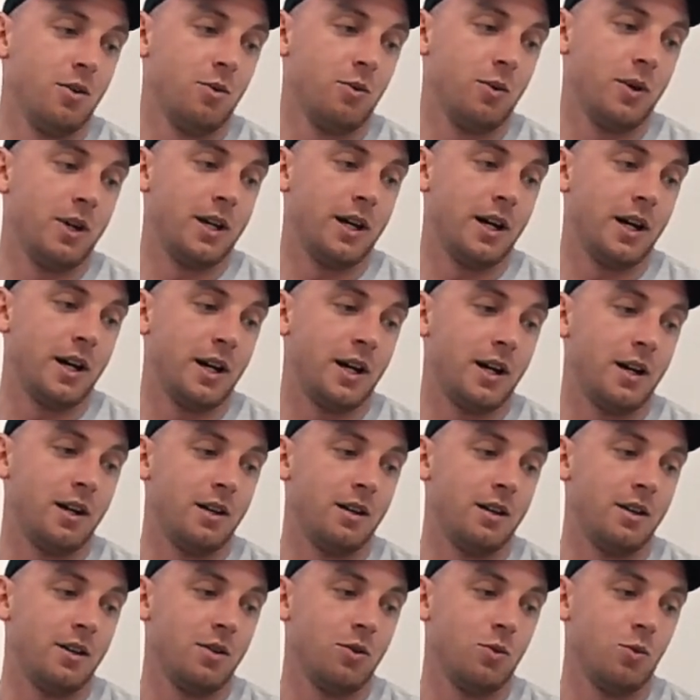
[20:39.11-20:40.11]

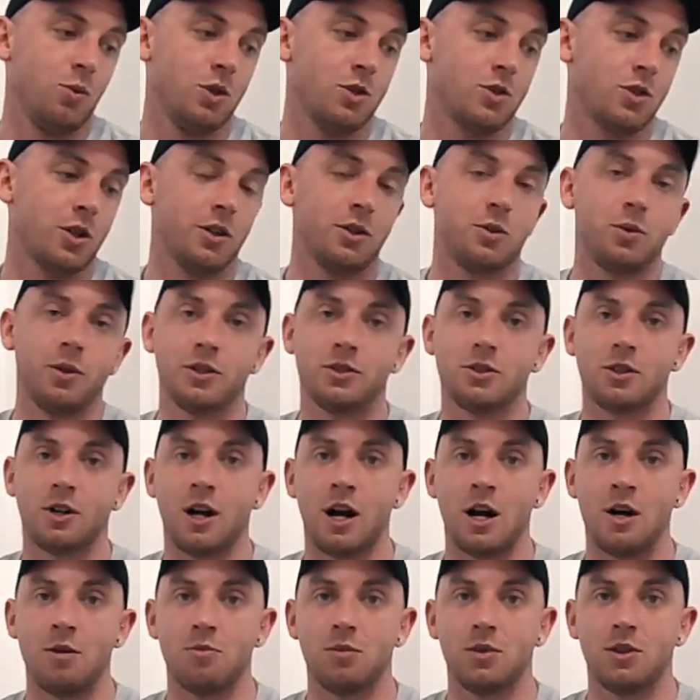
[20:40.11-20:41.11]
we'll try to twist her
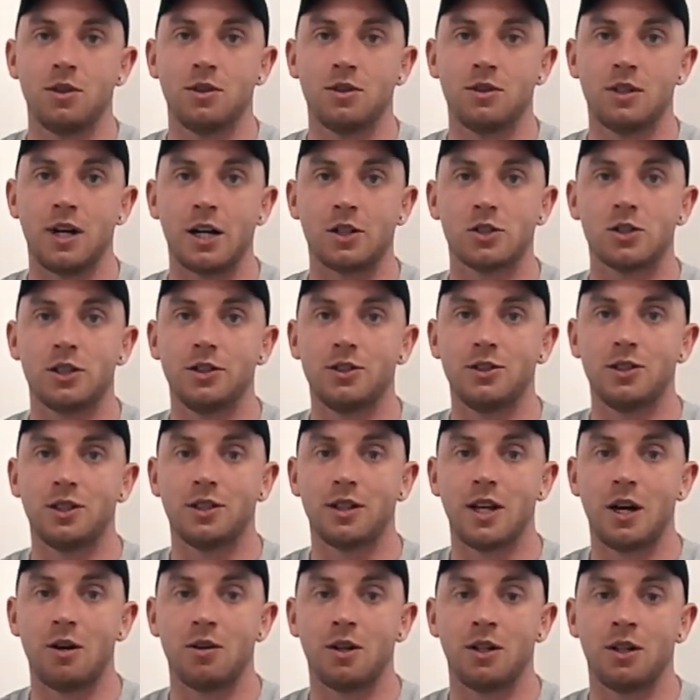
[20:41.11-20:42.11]
arm to actually sit
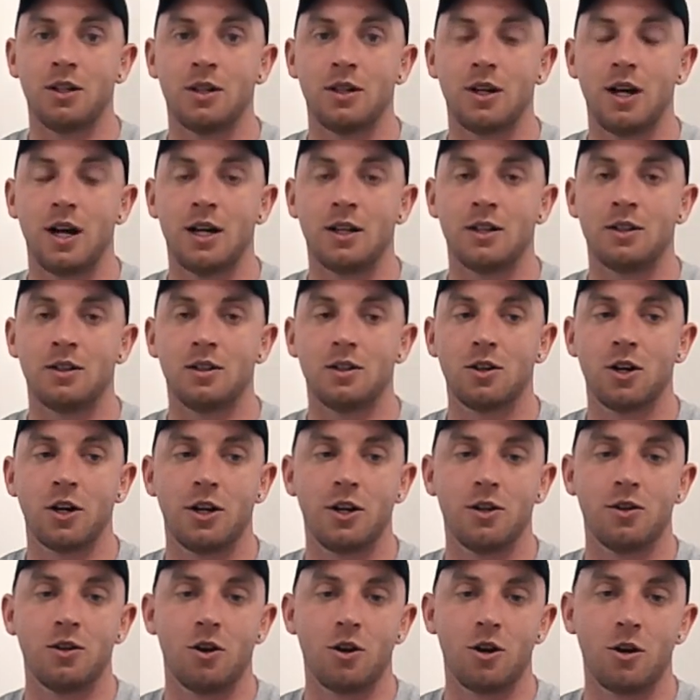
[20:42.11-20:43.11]
down and
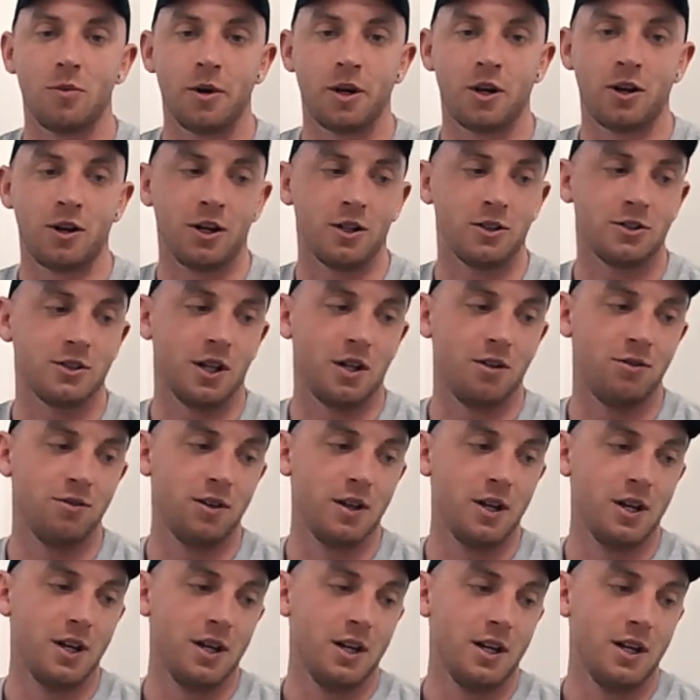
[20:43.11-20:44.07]
kind of talk about it ourselves